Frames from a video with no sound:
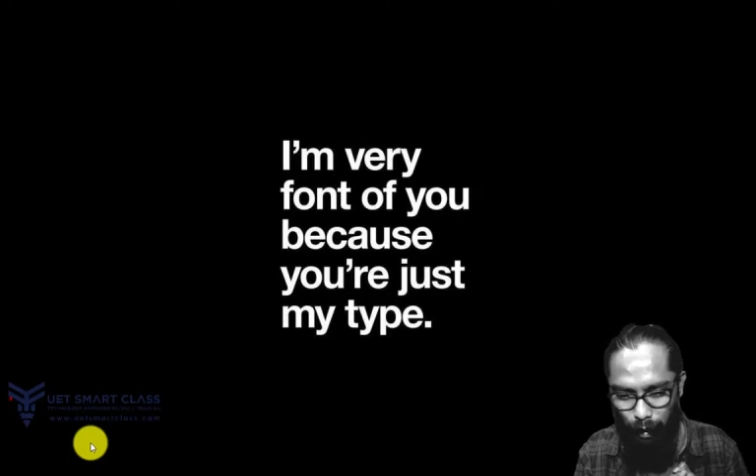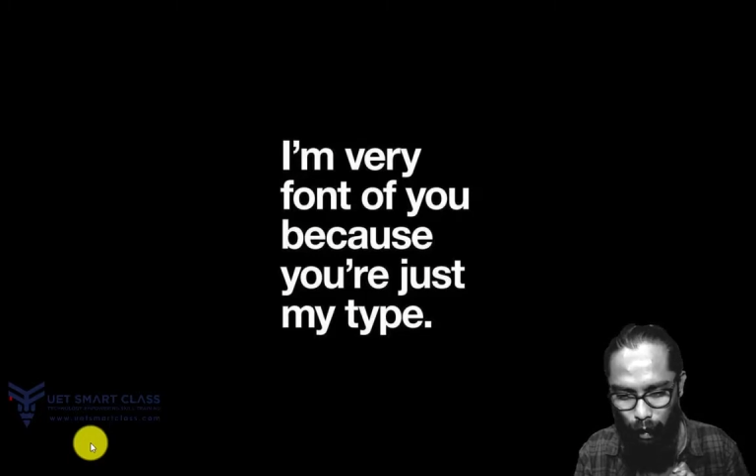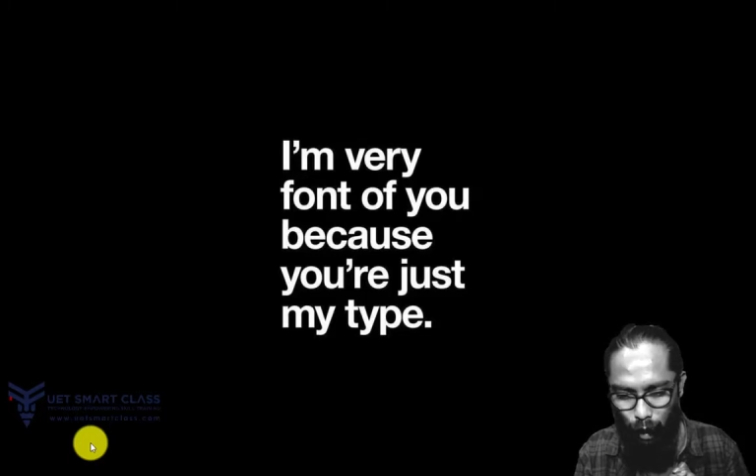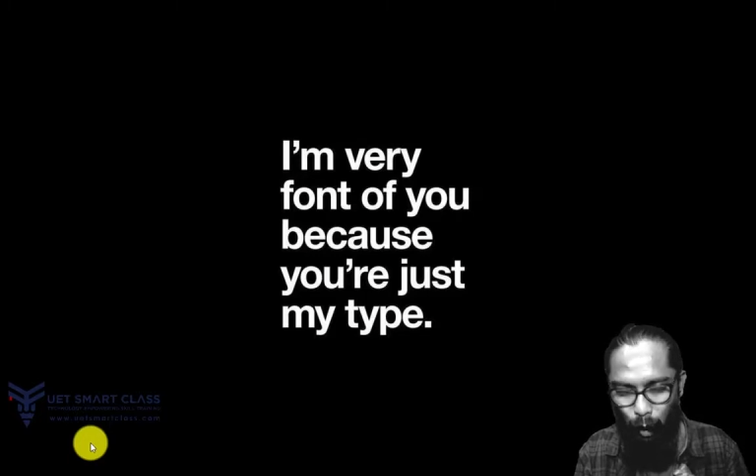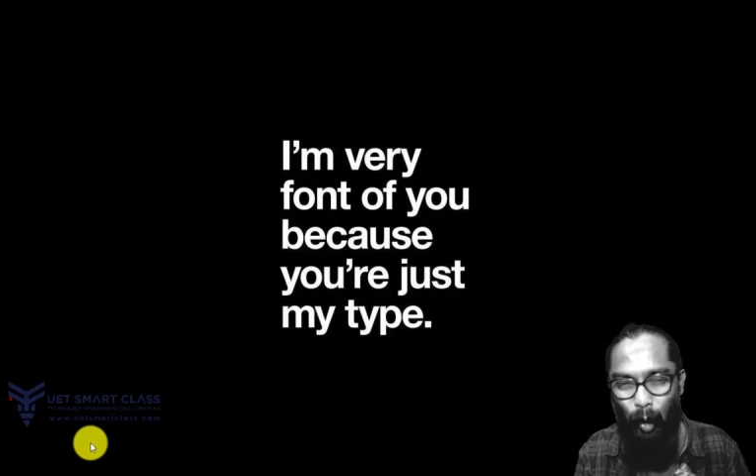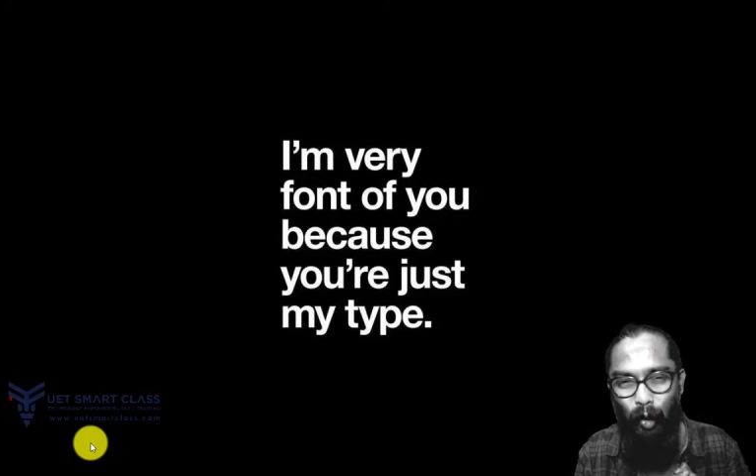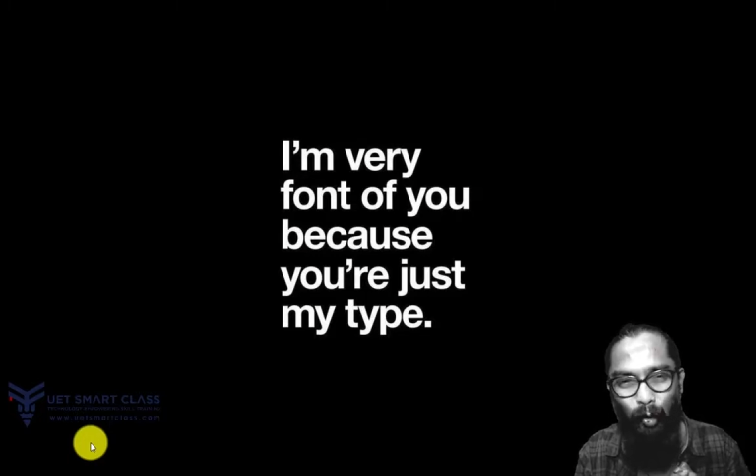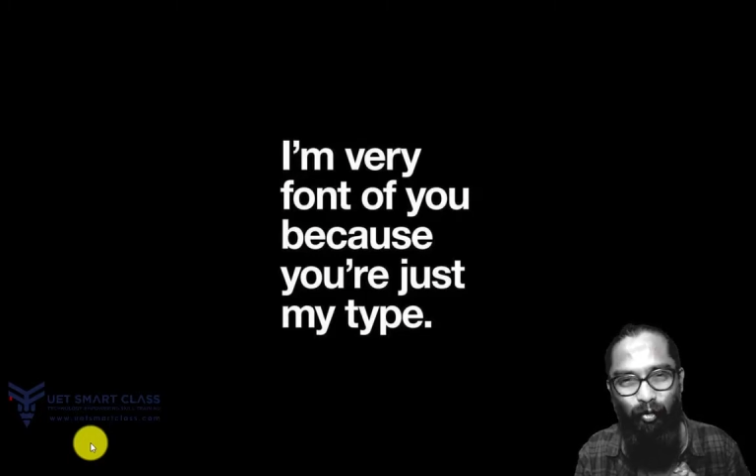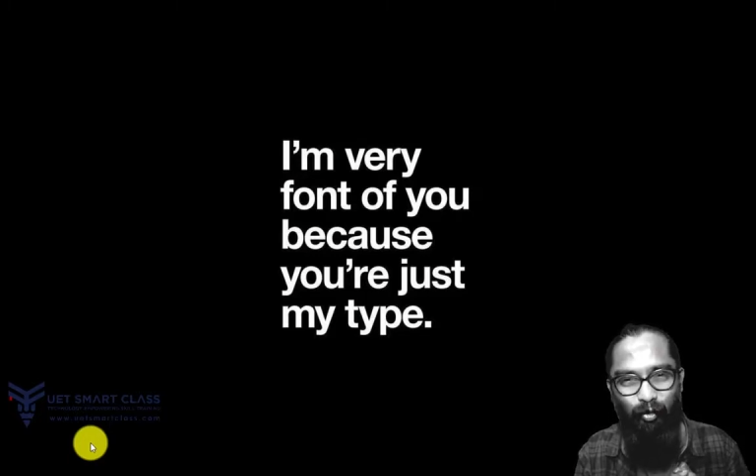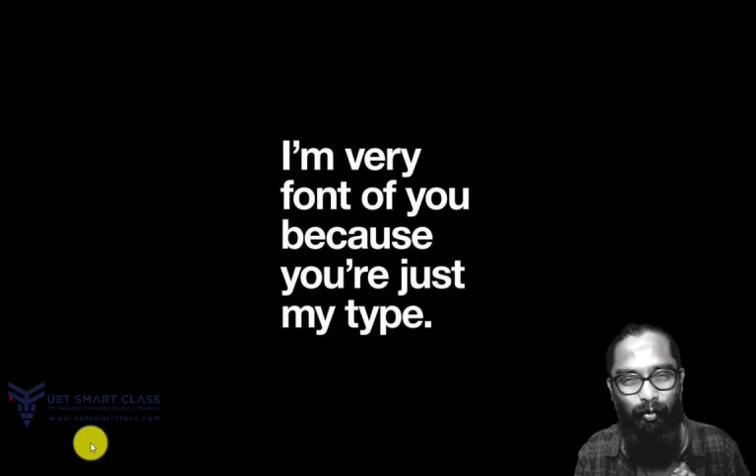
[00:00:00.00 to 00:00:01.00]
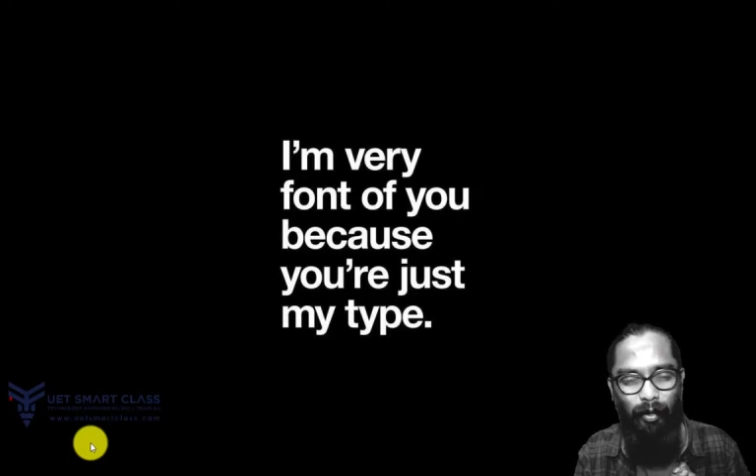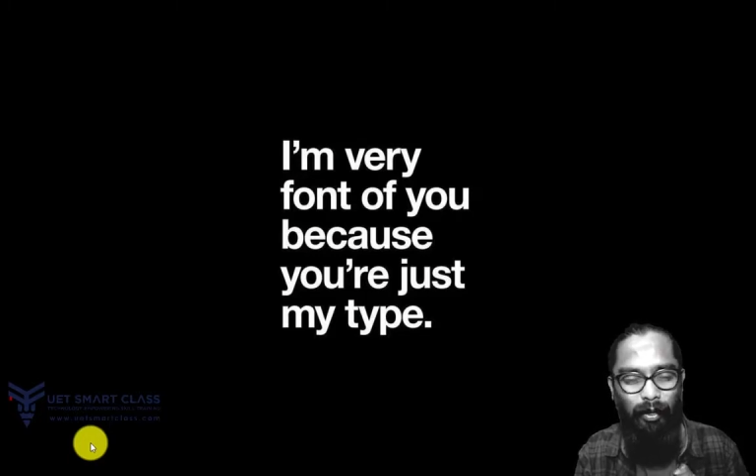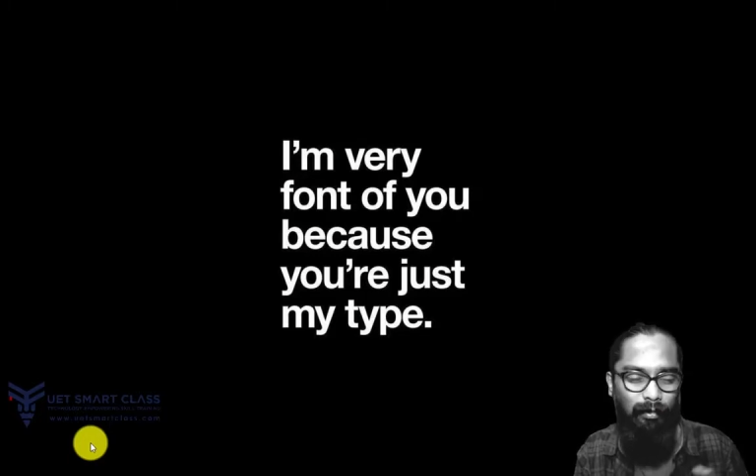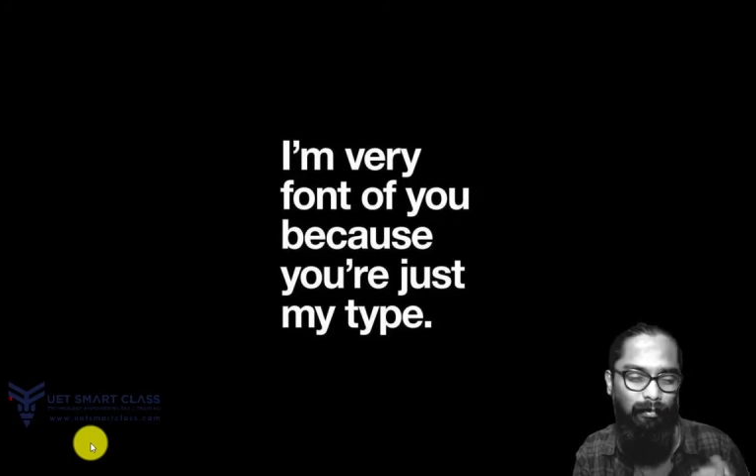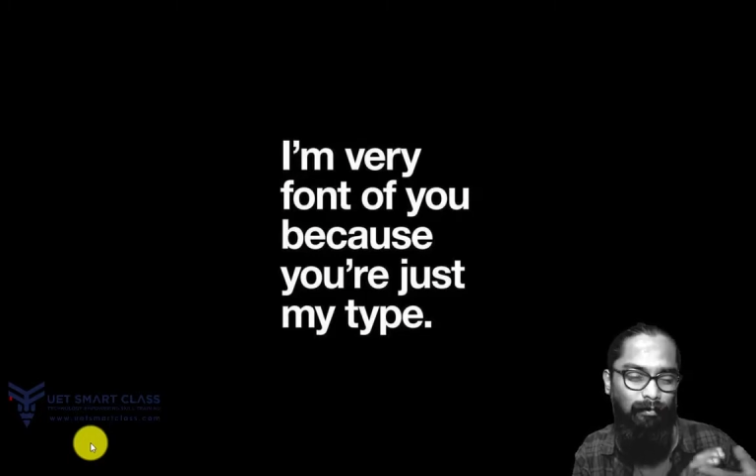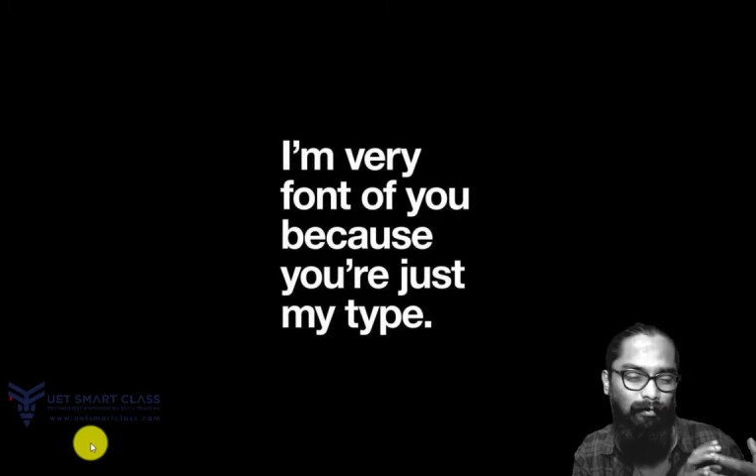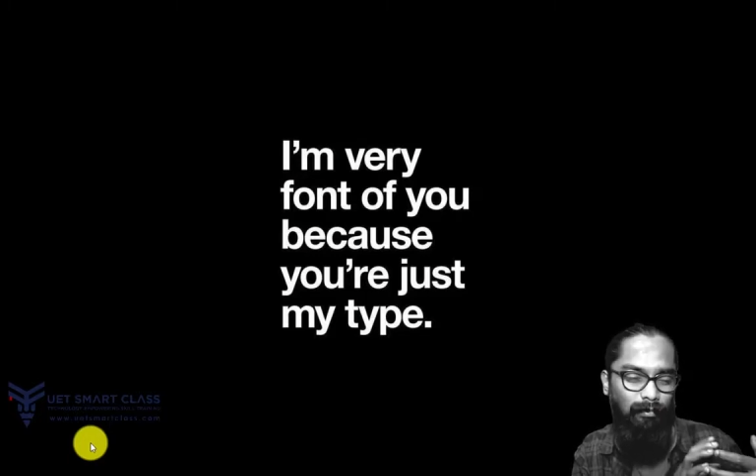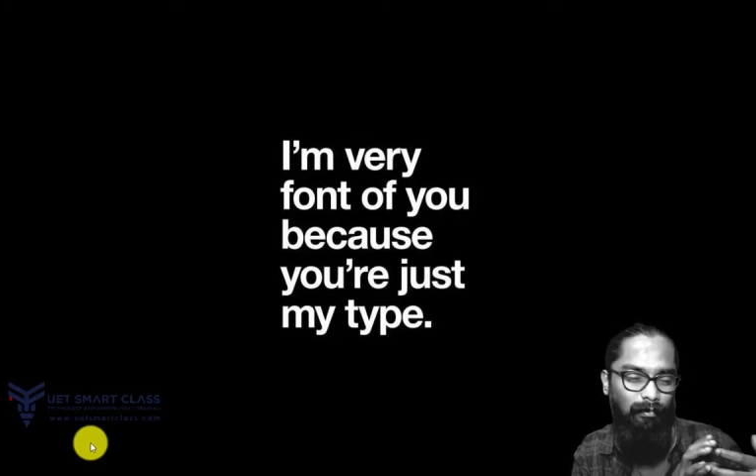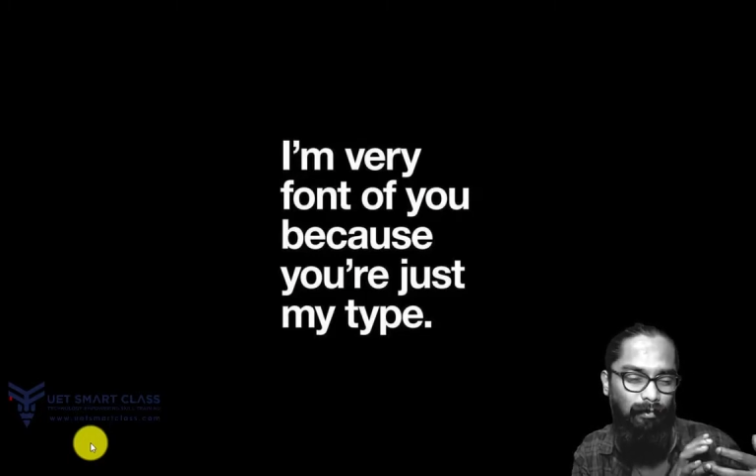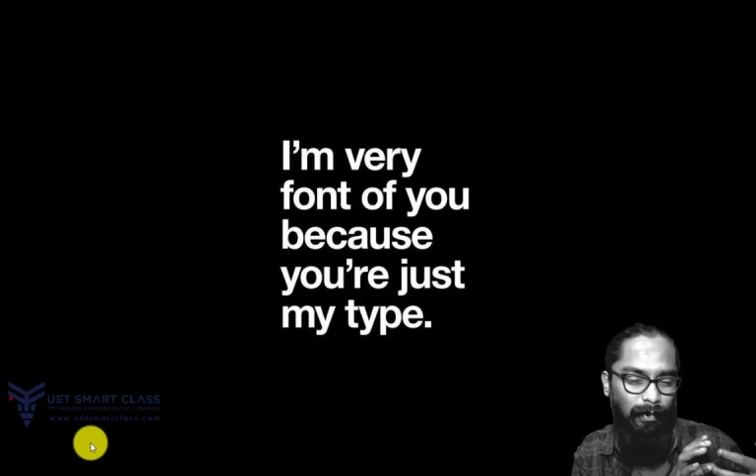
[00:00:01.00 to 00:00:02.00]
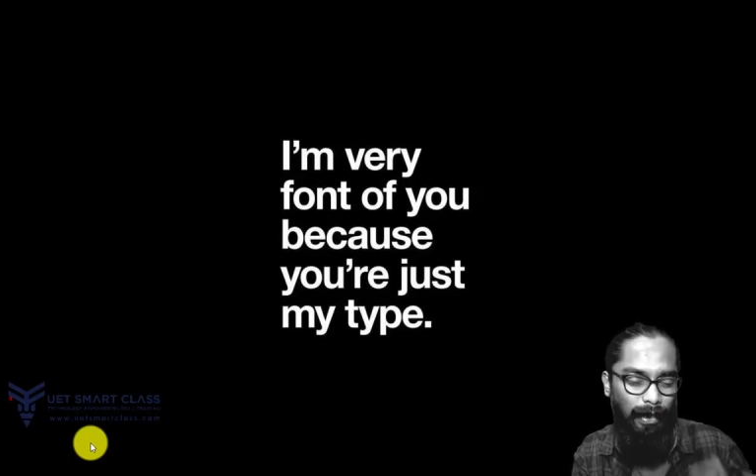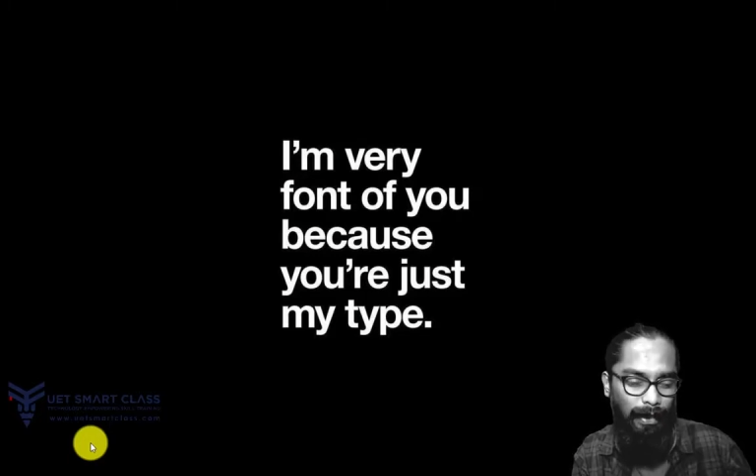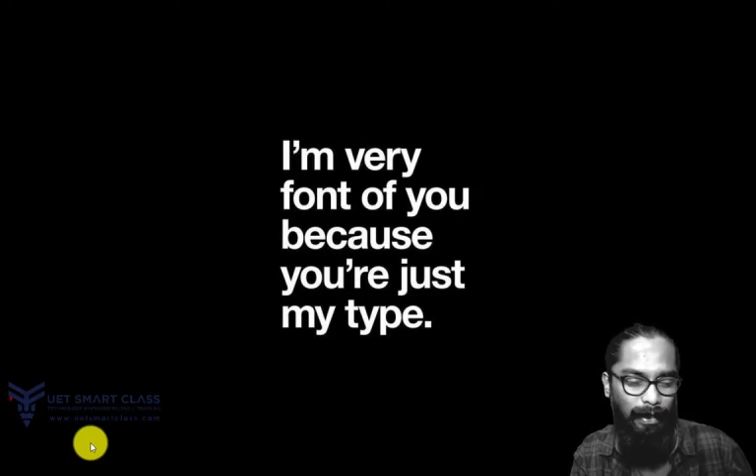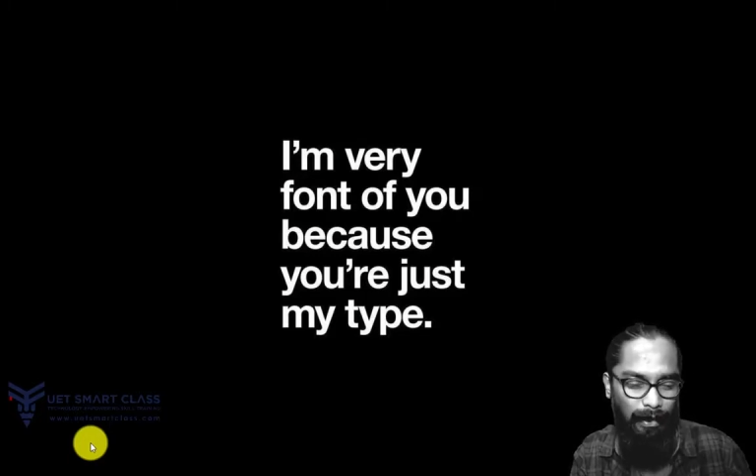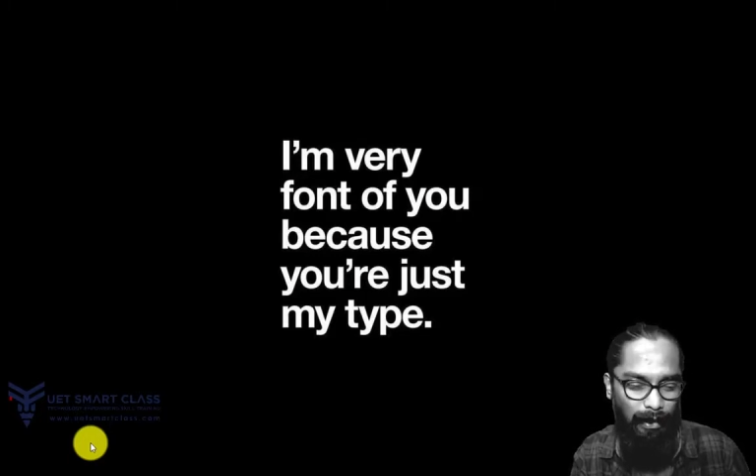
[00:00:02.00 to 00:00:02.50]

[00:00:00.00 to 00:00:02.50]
not like